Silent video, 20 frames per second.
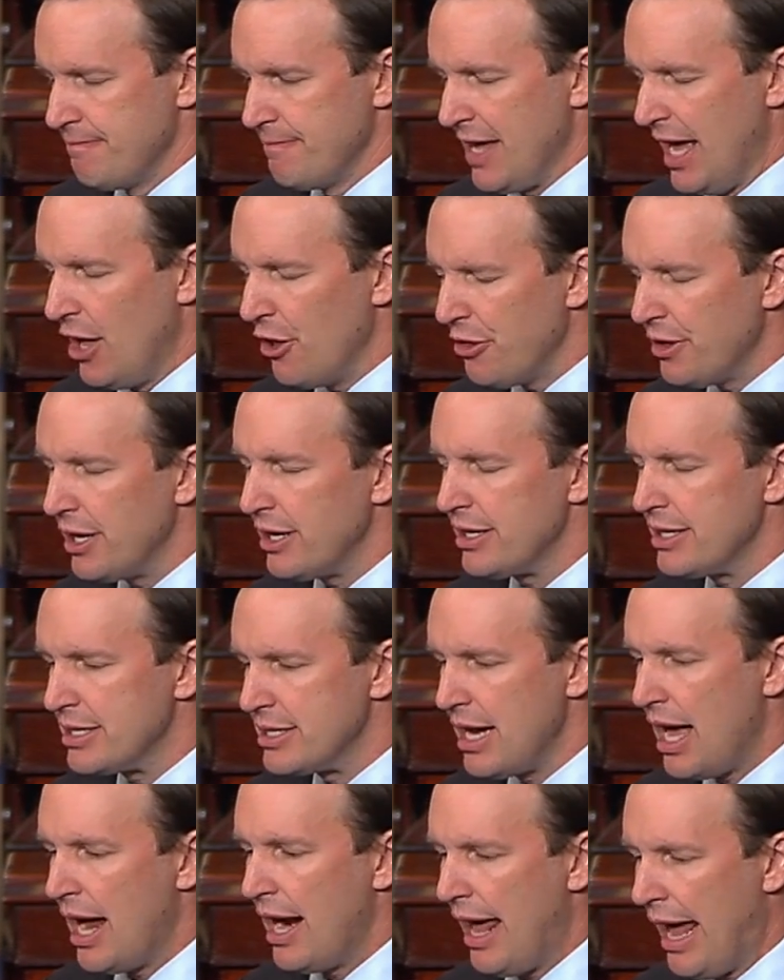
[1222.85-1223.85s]
Healthcare does
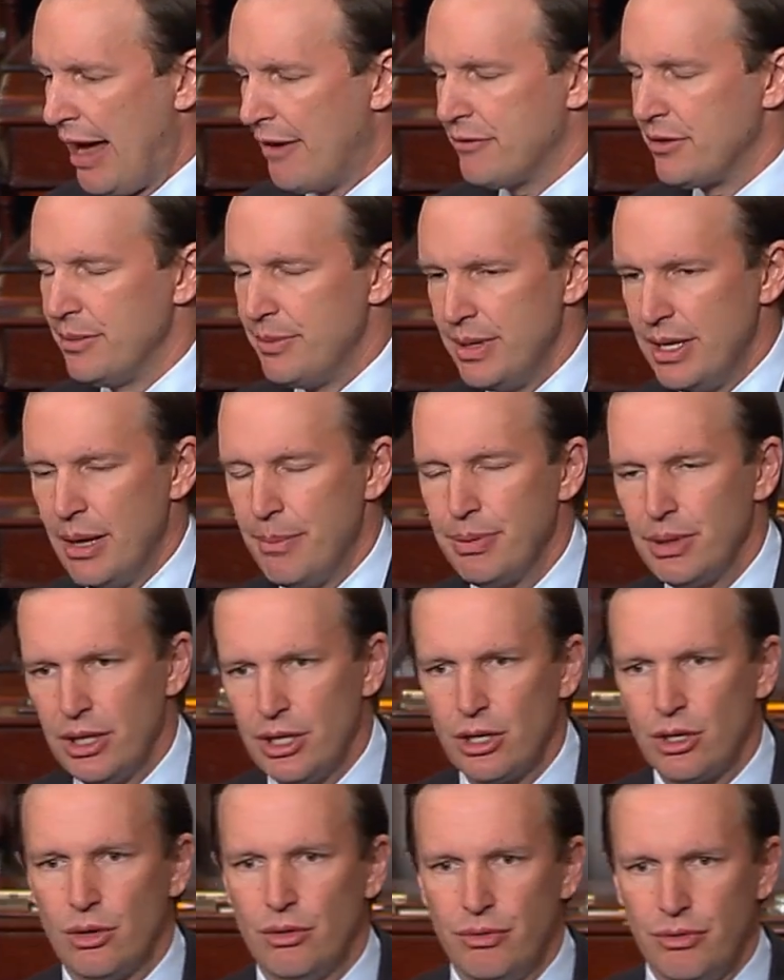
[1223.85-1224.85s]
not have to be a
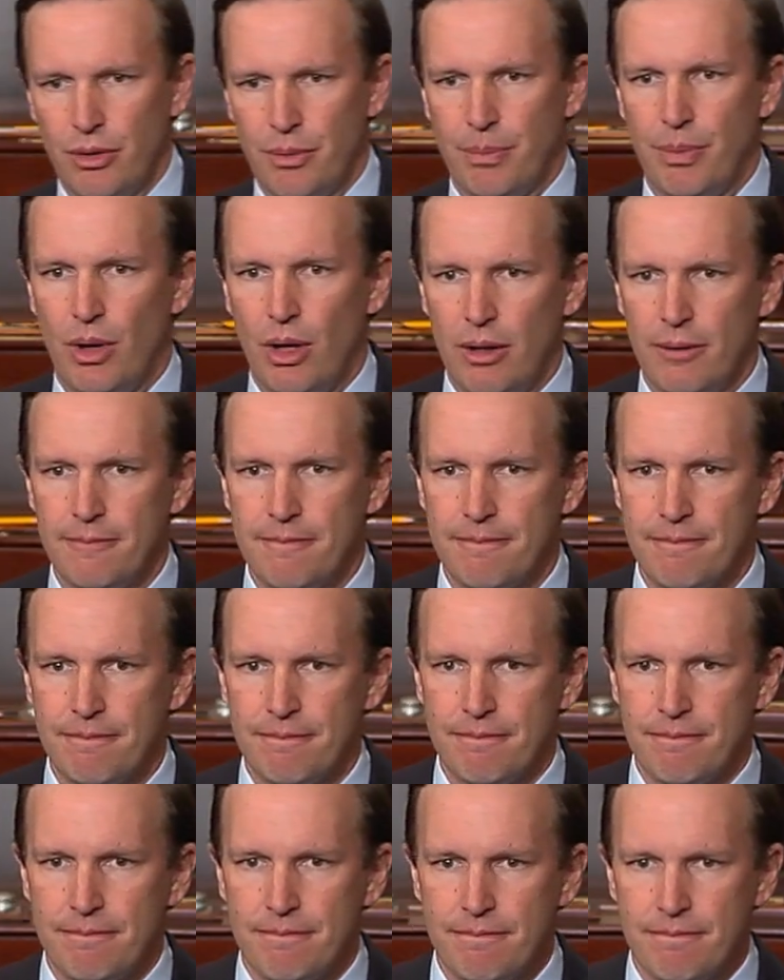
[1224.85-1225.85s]
political football
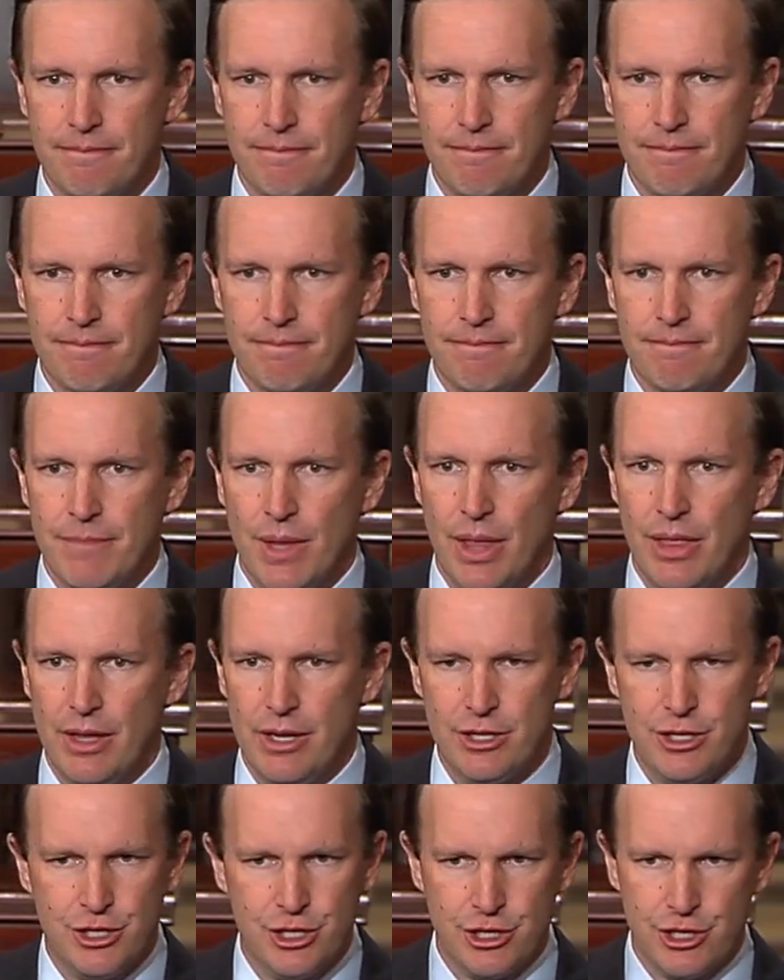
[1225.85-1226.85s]
that
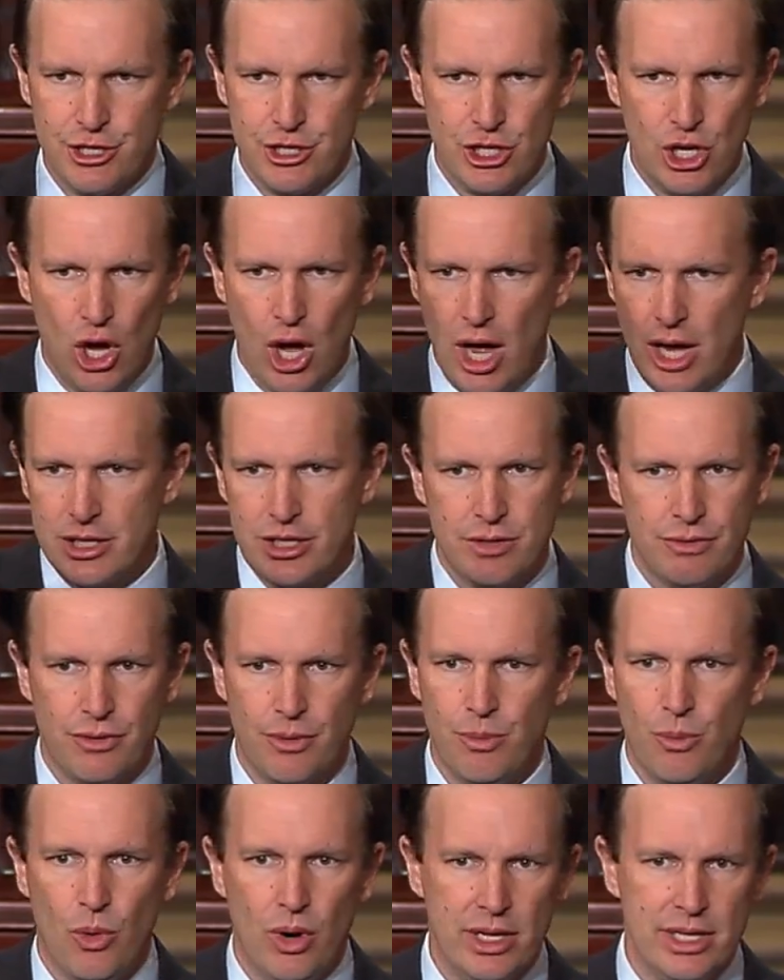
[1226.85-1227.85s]
is just tossed
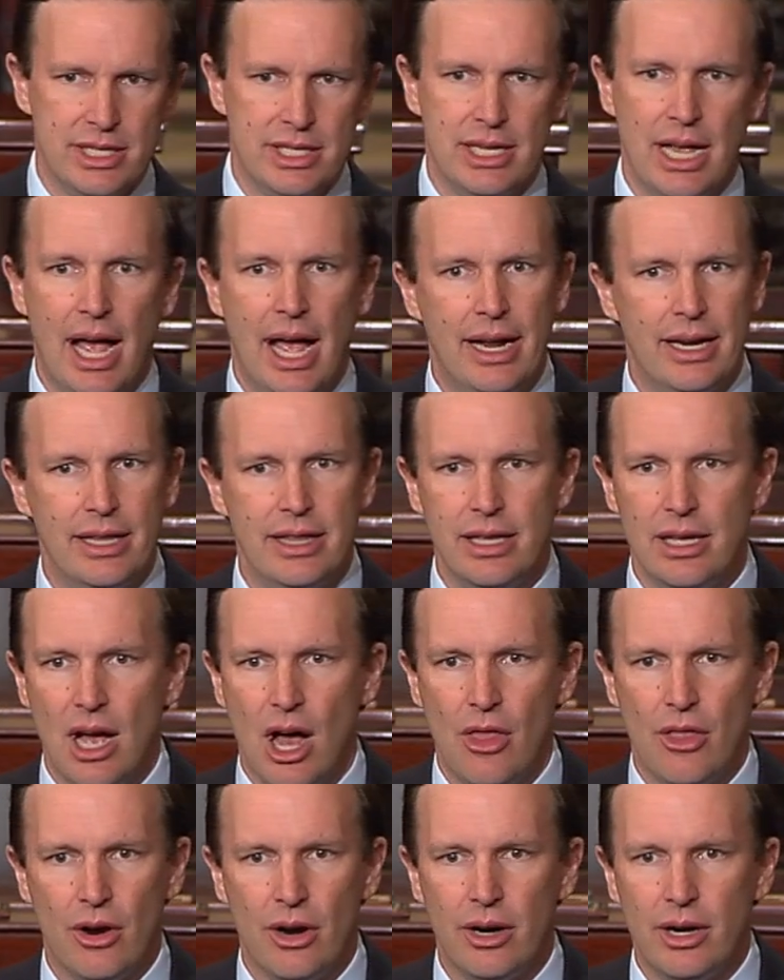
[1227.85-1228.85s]
from one side to the
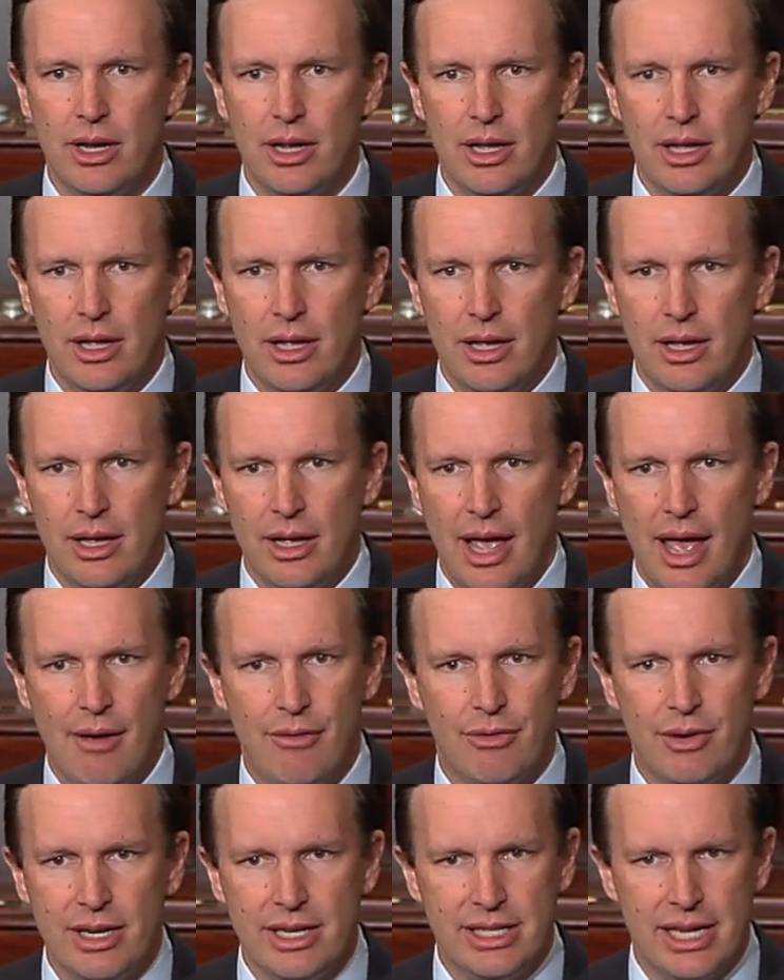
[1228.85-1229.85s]
other
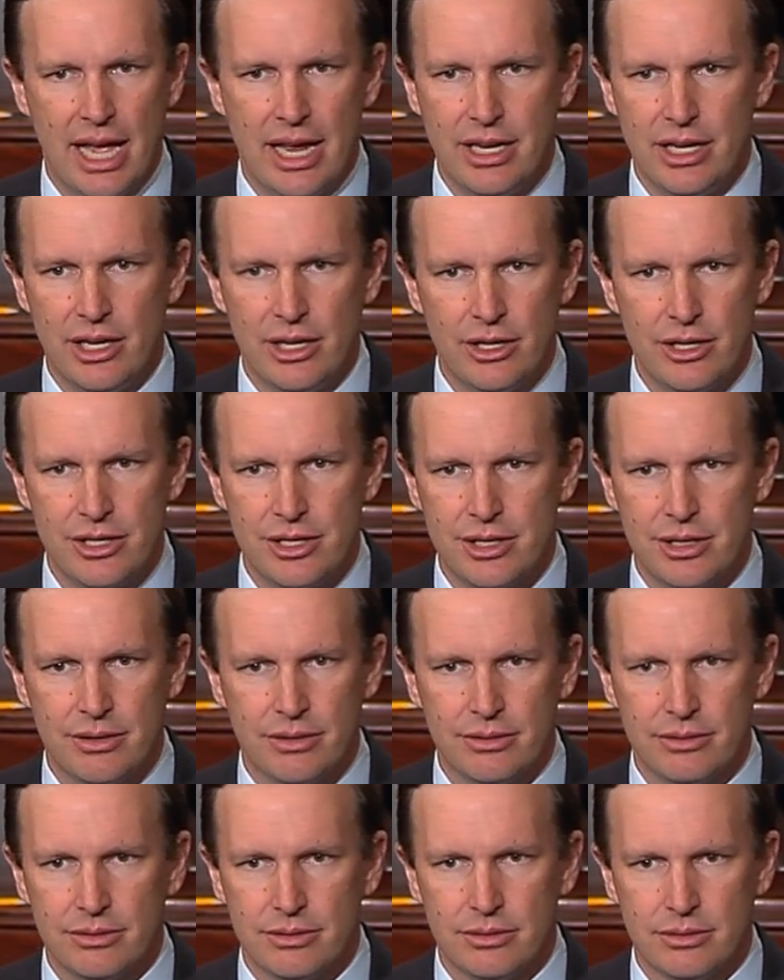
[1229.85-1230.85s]
every 10 years.
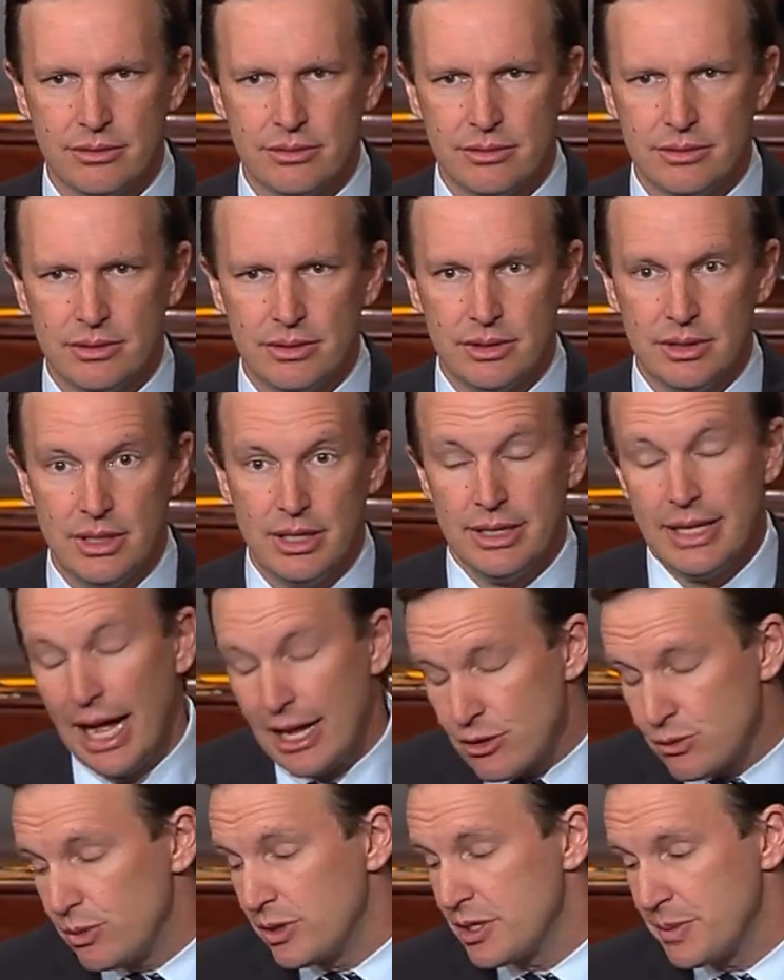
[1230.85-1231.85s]

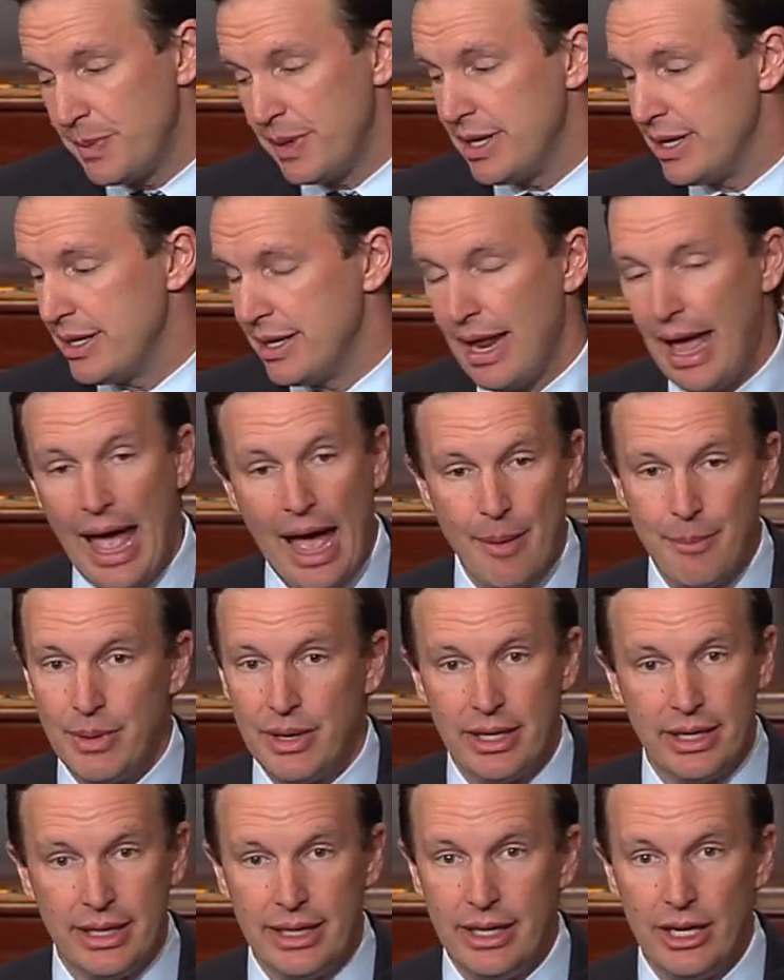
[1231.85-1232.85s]
That's what's been
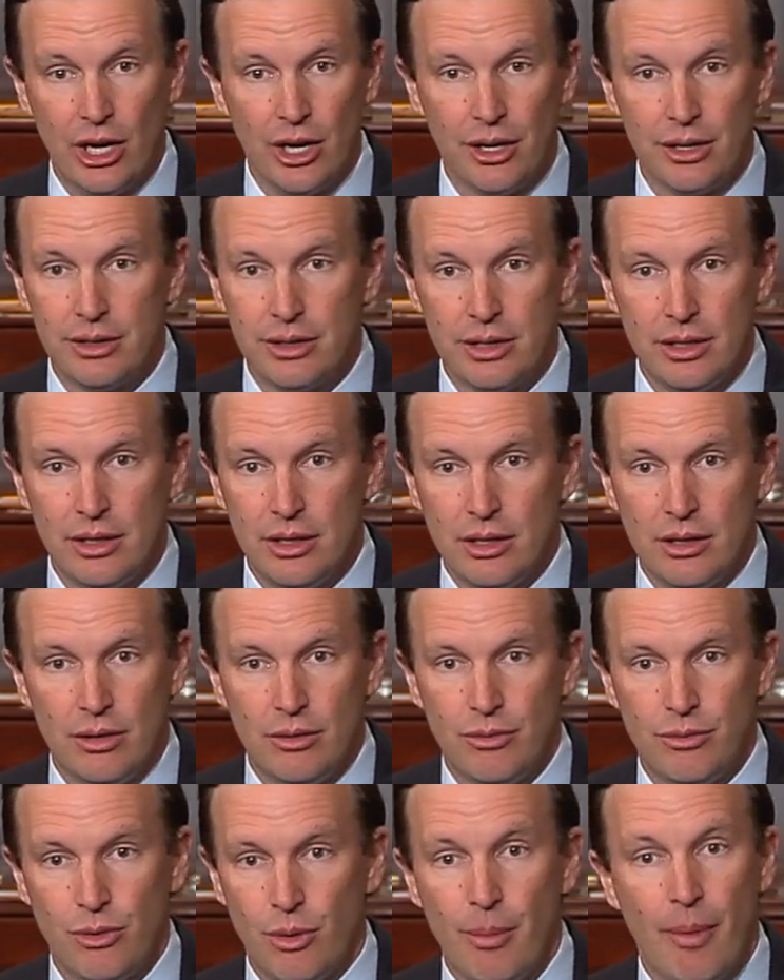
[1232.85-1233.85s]
happening here
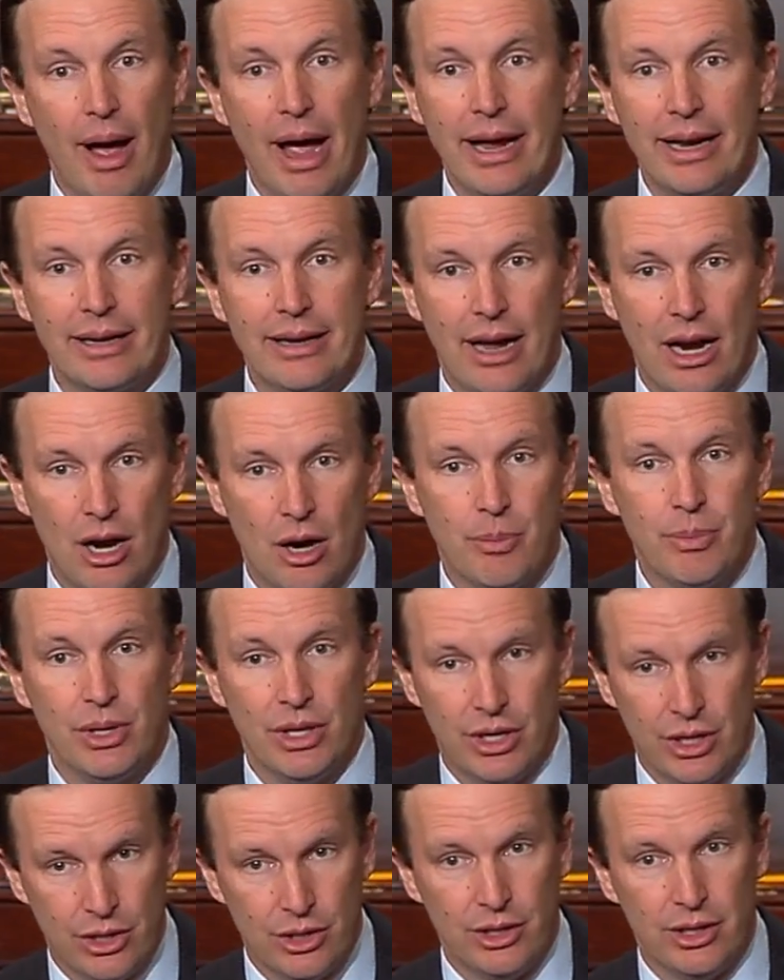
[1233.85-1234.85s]
for my entire
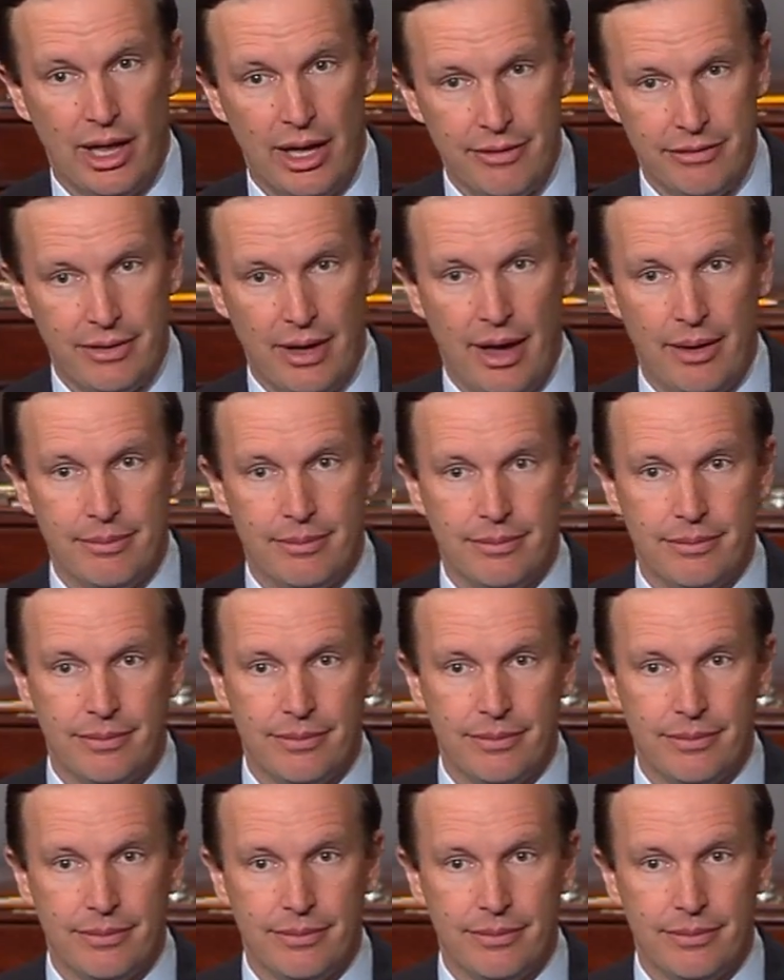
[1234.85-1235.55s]
political lifetime.